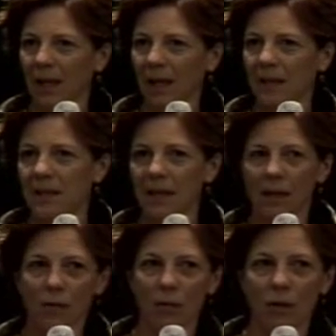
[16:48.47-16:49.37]
and to
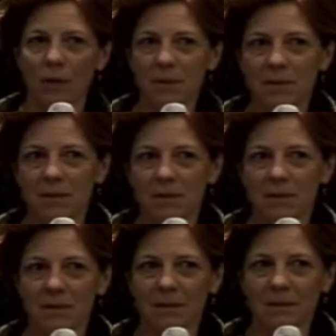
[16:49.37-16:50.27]
get grown-ups
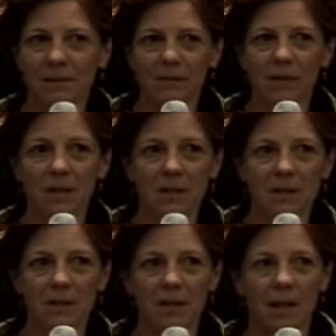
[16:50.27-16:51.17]

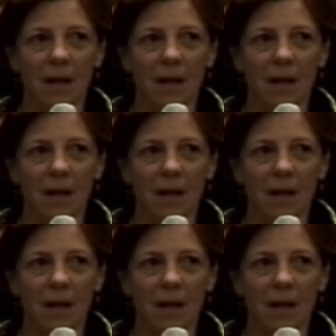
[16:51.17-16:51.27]
convinced.